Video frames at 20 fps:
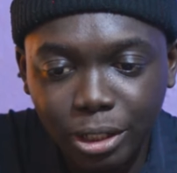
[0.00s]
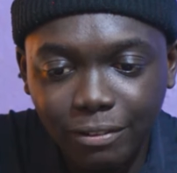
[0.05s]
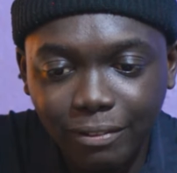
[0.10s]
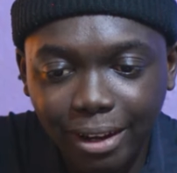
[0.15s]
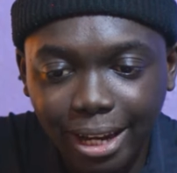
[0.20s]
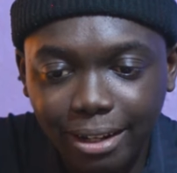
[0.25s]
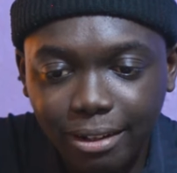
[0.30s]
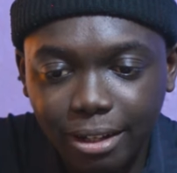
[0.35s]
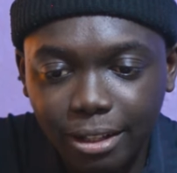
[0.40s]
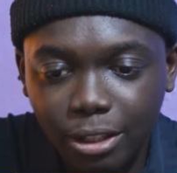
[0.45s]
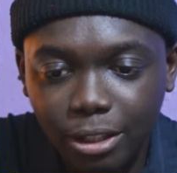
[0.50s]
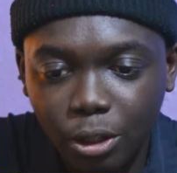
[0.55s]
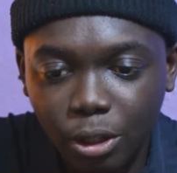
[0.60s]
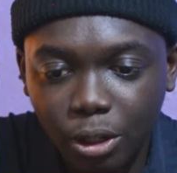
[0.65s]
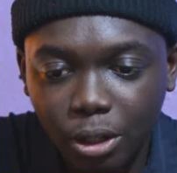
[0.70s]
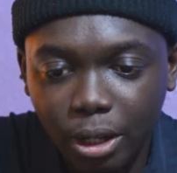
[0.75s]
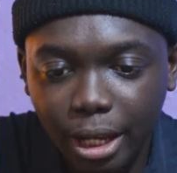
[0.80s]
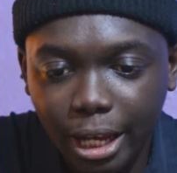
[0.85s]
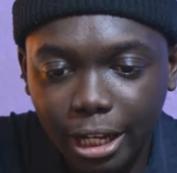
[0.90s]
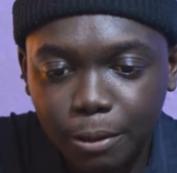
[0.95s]
If I increase the
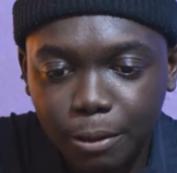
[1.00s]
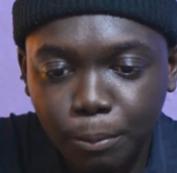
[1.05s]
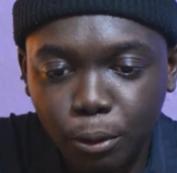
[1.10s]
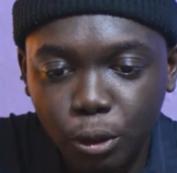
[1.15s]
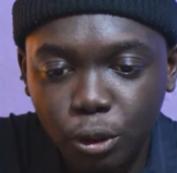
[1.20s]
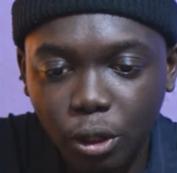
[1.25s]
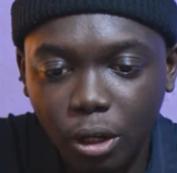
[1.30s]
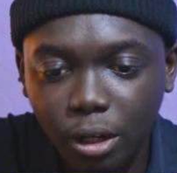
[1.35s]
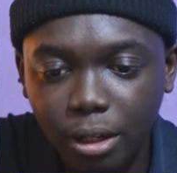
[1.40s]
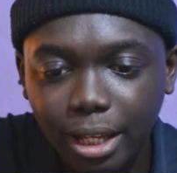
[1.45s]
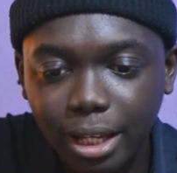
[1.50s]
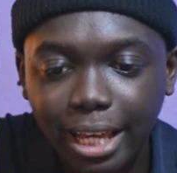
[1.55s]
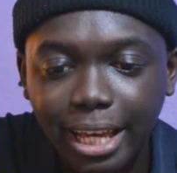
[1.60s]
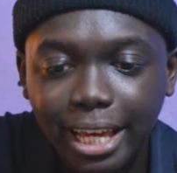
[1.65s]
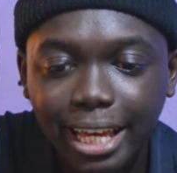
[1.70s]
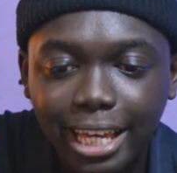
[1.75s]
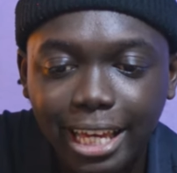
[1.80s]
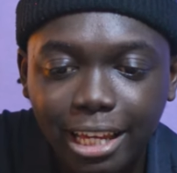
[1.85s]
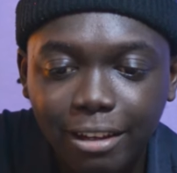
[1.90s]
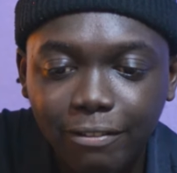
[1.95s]
exposure,
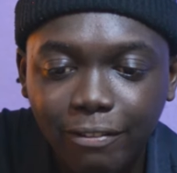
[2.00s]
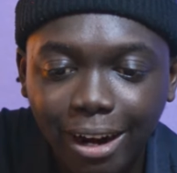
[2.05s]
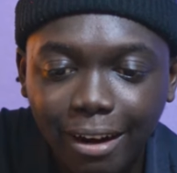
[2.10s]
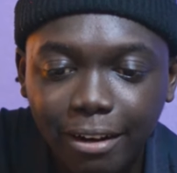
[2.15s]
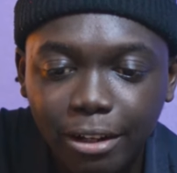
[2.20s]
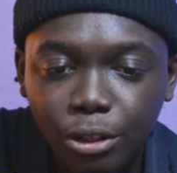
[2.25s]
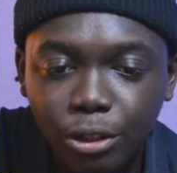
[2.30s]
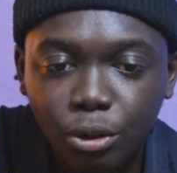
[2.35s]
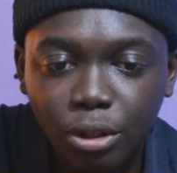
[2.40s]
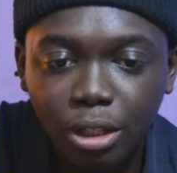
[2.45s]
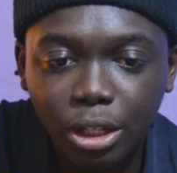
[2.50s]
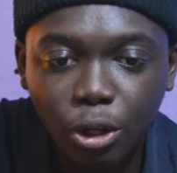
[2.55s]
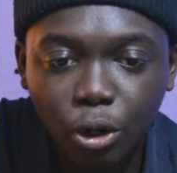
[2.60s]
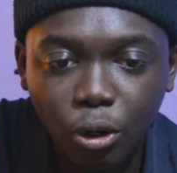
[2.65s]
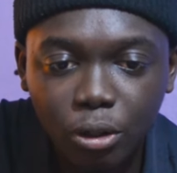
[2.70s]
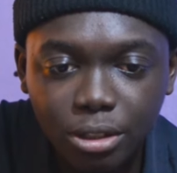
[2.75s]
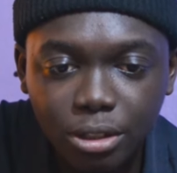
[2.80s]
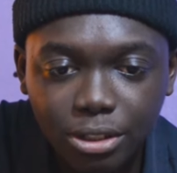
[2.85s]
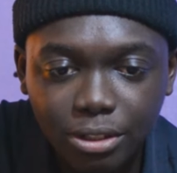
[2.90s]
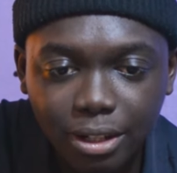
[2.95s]
if I reduce the
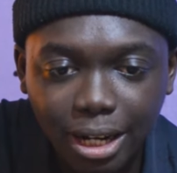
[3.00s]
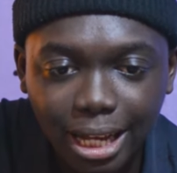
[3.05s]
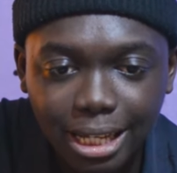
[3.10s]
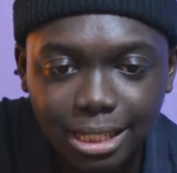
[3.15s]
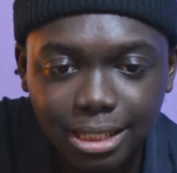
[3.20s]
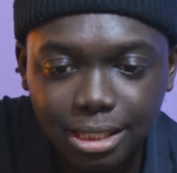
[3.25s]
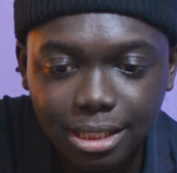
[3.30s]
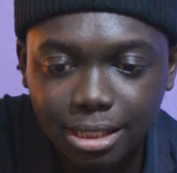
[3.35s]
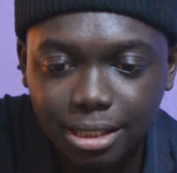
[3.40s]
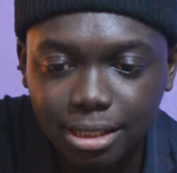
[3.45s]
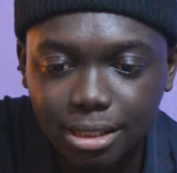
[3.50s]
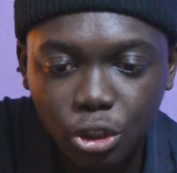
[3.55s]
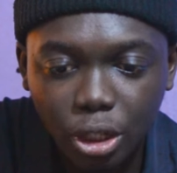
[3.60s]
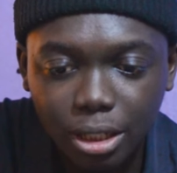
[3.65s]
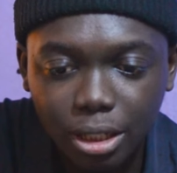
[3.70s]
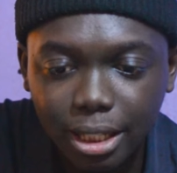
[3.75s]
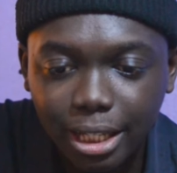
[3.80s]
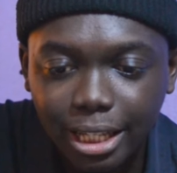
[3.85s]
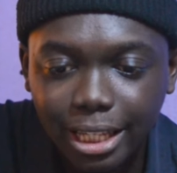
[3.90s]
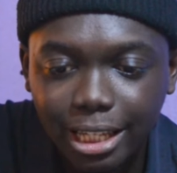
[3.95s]
contrast,
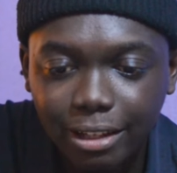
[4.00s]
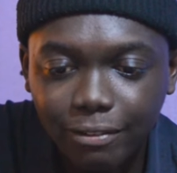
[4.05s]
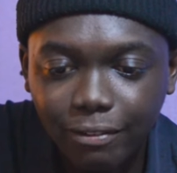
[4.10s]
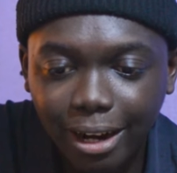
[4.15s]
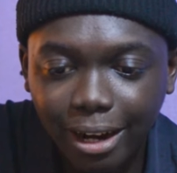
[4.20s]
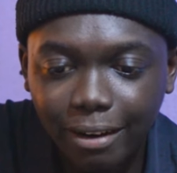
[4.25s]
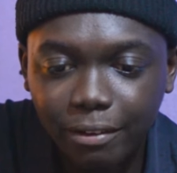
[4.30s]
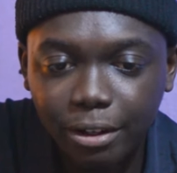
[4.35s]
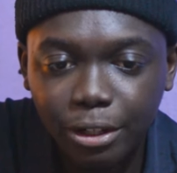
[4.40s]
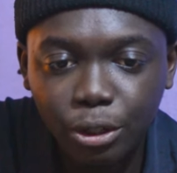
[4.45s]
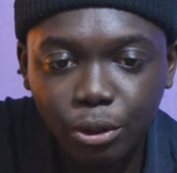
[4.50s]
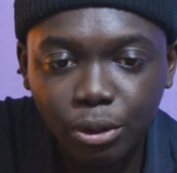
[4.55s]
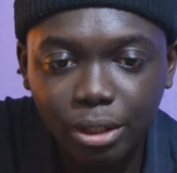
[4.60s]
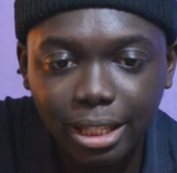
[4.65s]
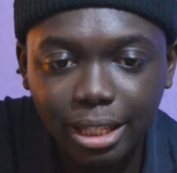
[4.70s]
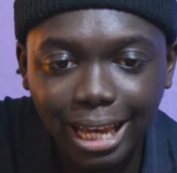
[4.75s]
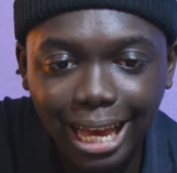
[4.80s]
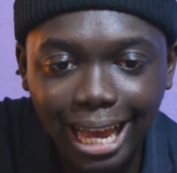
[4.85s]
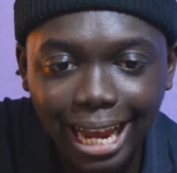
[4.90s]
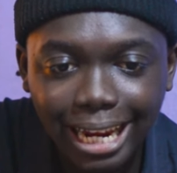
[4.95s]
if I reduce
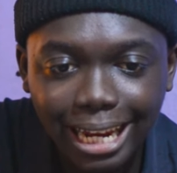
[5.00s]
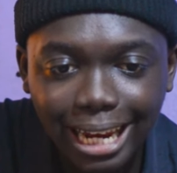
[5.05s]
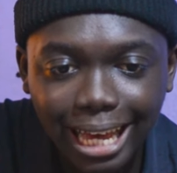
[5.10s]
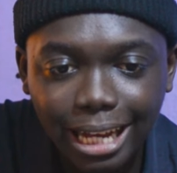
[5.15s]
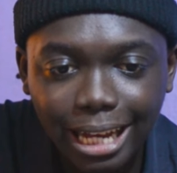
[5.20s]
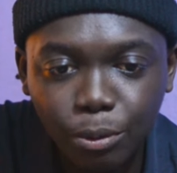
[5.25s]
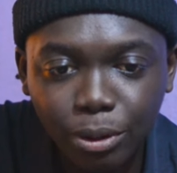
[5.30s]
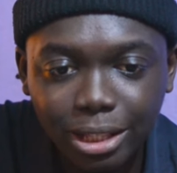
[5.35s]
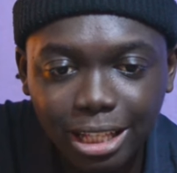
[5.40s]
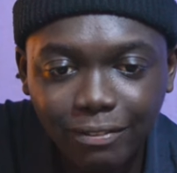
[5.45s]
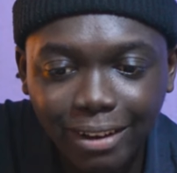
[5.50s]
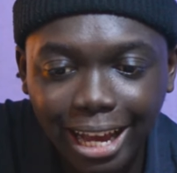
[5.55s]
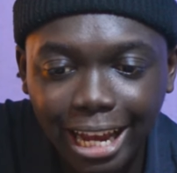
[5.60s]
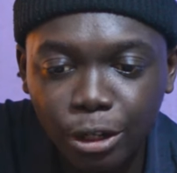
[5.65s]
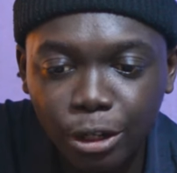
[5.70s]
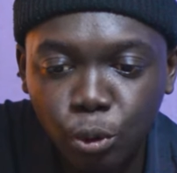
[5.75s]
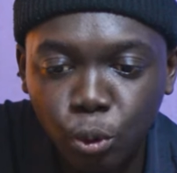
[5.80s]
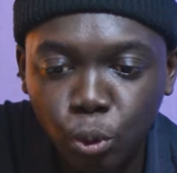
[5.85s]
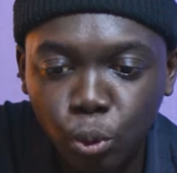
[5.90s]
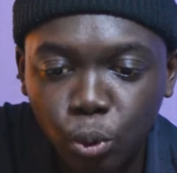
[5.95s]
the highlight, whatever I
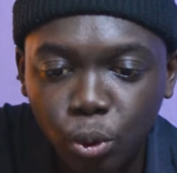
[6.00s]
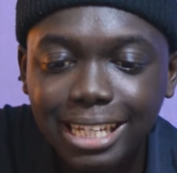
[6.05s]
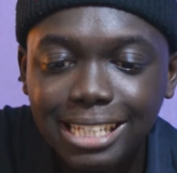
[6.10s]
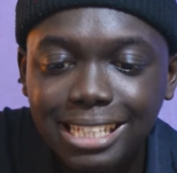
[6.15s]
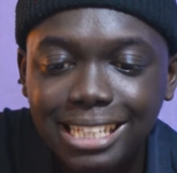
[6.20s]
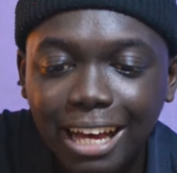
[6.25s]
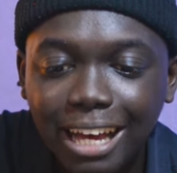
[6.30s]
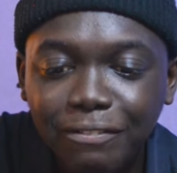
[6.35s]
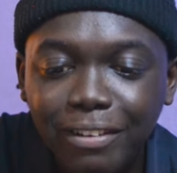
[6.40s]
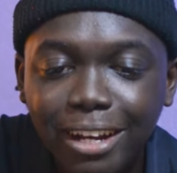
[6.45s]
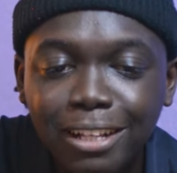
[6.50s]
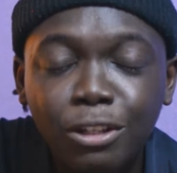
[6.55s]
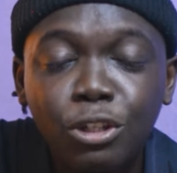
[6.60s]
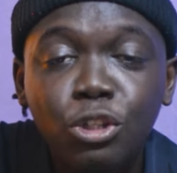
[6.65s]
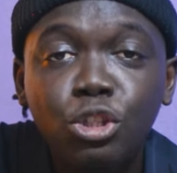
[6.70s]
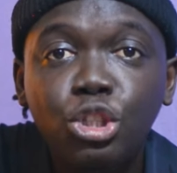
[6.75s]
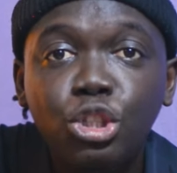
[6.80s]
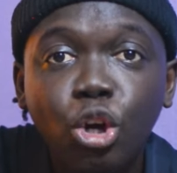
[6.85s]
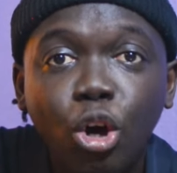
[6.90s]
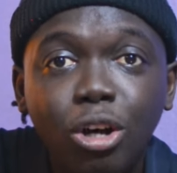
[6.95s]
do is
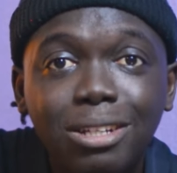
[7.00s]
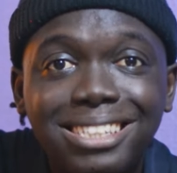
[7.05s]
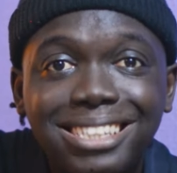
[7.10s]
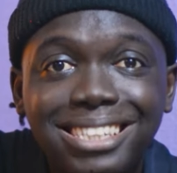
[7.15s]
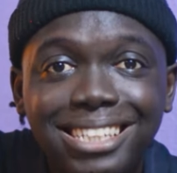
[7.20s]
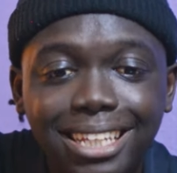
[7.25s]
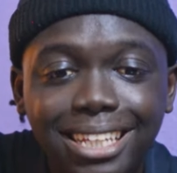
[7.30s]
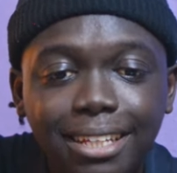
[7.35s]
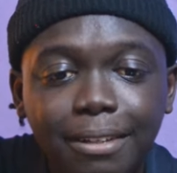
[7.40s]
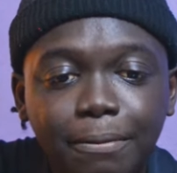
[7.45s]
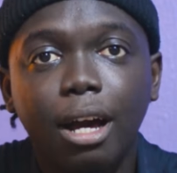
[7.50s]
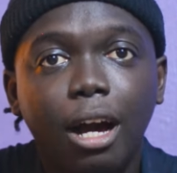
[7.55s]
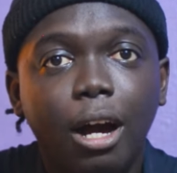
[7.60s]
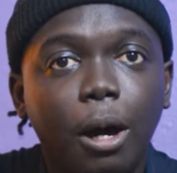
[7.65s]
affecting just the